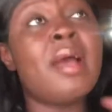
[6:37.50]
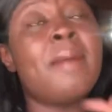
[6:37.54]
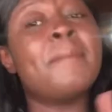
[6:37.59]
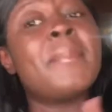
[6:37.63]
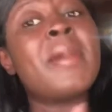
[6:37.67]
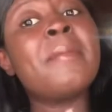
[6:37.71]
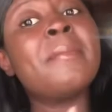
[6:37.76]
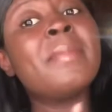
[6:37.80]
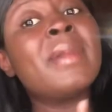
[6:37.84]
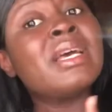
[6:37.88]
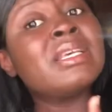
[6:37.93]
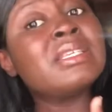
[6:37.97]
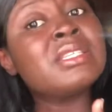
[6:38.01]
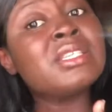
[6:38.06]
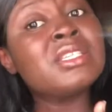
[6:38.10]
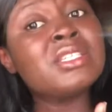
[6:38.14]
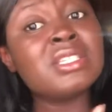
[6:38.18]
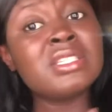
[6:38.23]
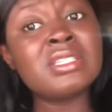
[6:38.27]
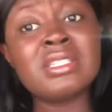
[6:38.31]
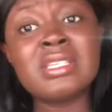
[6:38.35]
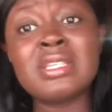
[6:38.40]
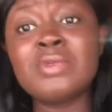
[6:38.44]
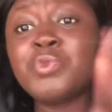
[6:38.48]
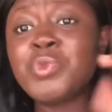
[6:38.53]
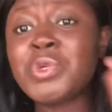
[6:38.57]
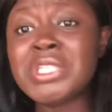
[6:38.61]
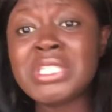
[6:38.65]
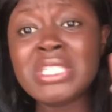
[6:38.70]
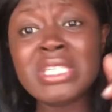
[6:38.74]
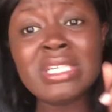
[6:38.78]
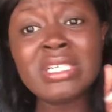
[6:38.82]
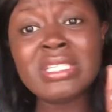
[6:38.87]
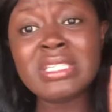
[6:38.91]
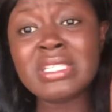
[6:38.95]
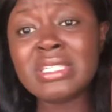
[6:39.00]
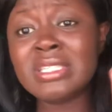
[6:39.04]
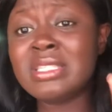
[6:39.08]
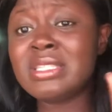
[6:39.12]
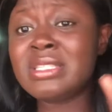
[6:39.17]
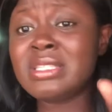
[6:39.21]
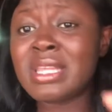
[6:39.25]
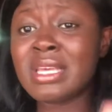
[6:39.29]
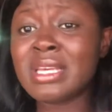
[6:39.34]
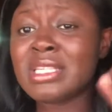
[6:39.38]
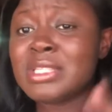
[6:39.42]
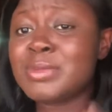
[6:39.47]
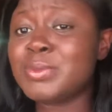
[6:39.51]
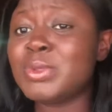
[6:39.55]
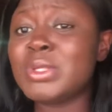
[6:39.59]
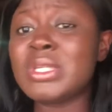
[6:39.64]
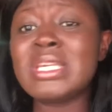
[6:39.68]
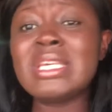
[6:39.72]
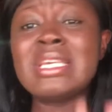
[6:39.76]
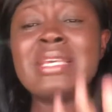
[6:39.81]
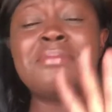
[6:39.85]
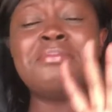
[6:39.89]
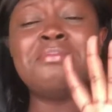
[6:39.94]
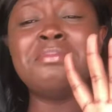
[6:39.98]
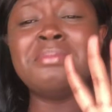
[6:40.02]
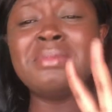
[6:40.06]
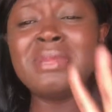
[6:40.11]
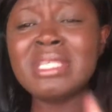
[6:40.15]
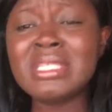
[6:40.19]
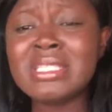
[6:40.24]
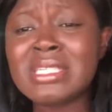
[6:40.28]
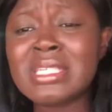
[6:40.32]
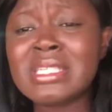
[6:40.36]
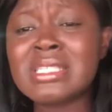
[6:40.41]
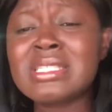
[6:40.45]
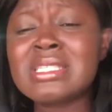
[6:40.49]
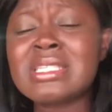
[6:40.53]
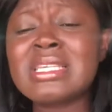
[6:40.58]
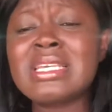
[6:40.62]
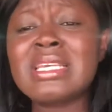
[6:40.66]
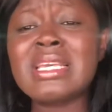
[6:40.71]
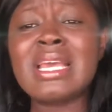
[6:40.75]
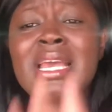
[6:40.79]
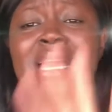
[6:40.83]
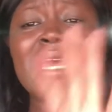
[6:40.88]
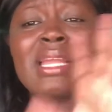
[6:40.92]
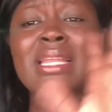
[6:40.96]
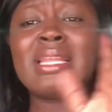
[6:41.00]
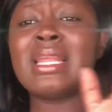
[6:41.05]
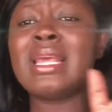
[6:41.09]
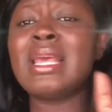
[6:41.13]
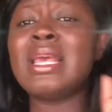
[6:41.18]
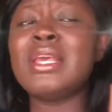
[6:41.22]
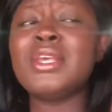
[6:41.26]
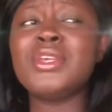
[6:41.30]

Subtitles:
My math teacher said we need this textbook immediately and